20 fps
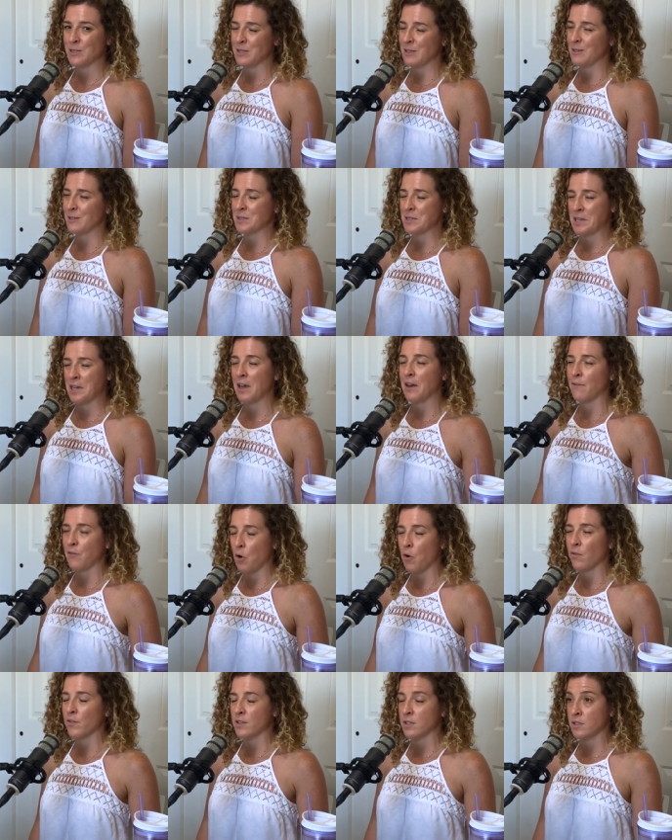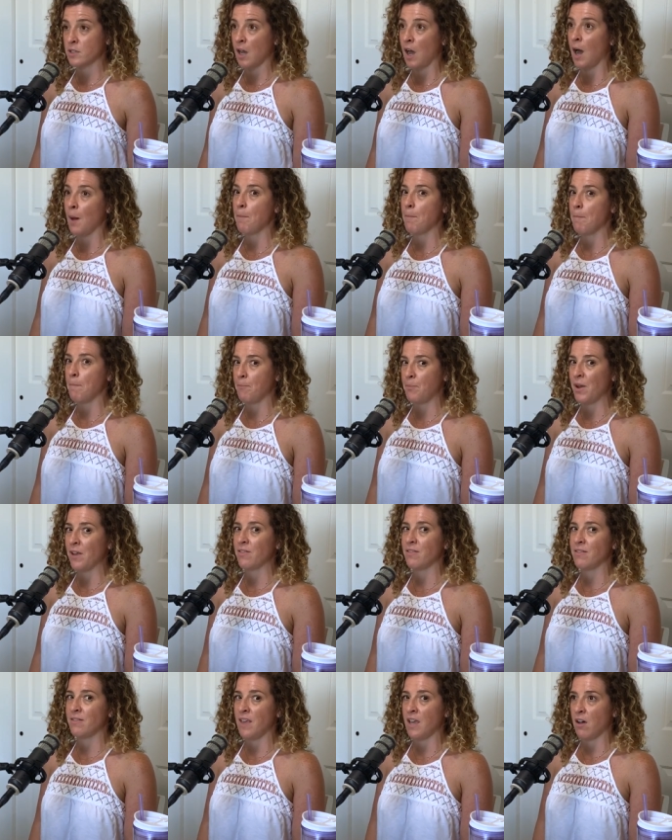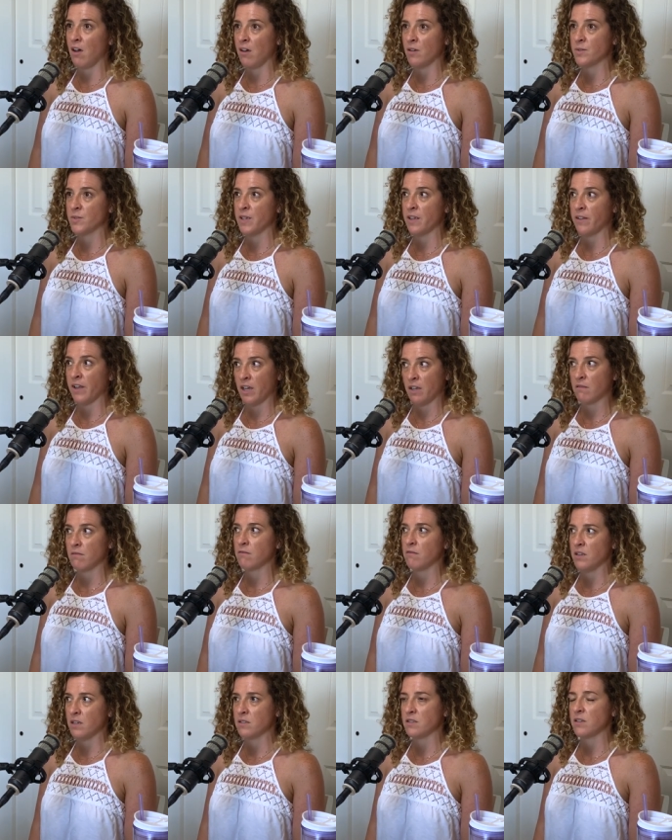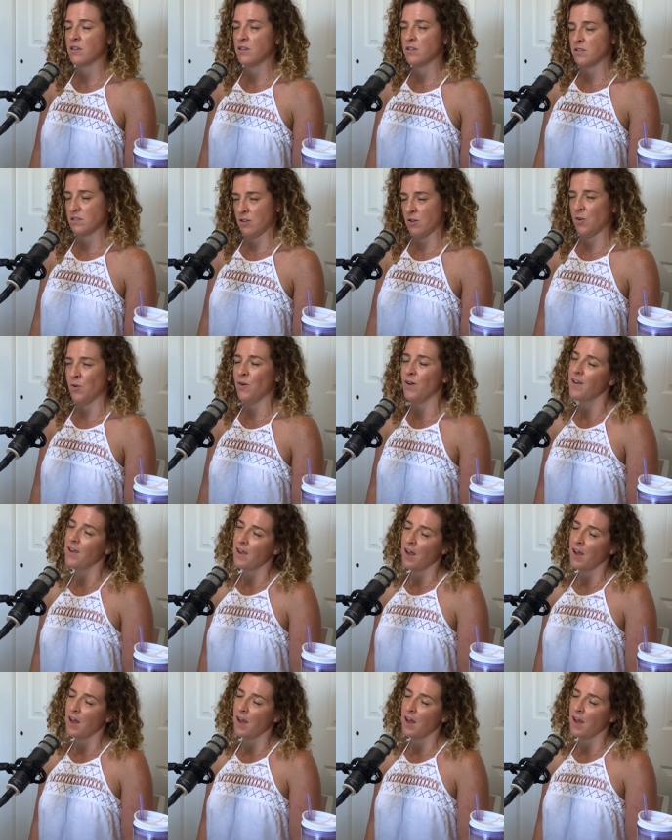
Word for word: It's kind of over the top, but they all say like this is so